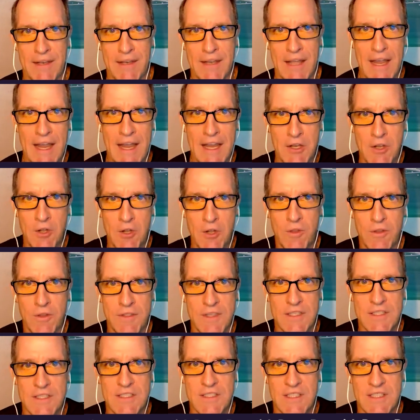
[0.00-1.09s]
And I
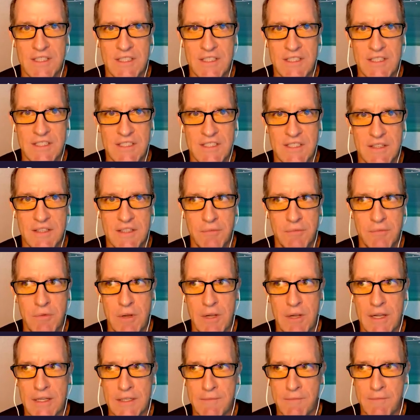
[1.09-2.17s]
know that this is,
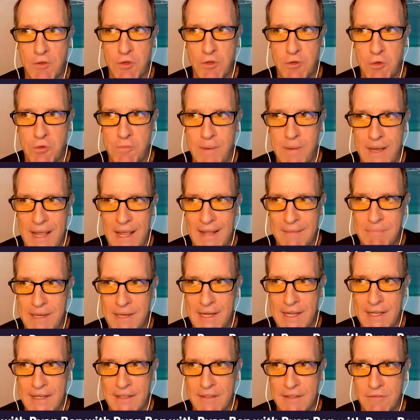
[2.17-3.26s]
you've been
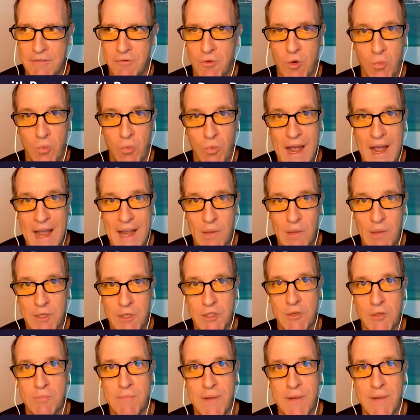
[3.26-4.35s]
at Panda for a
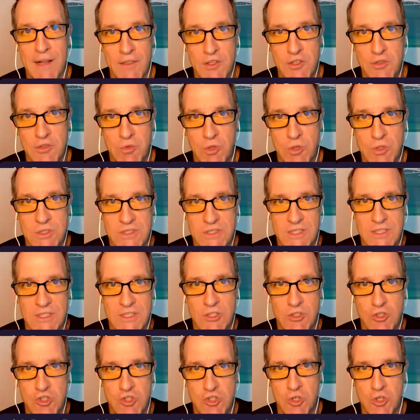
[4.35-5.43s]
while, but you've been in this role
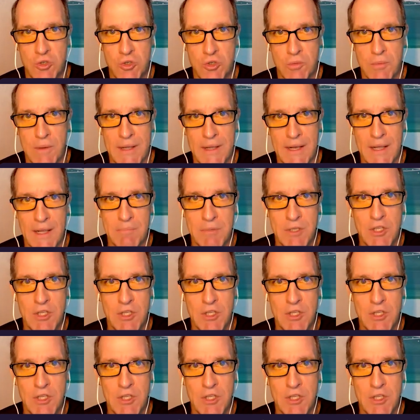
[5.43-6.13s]
since June.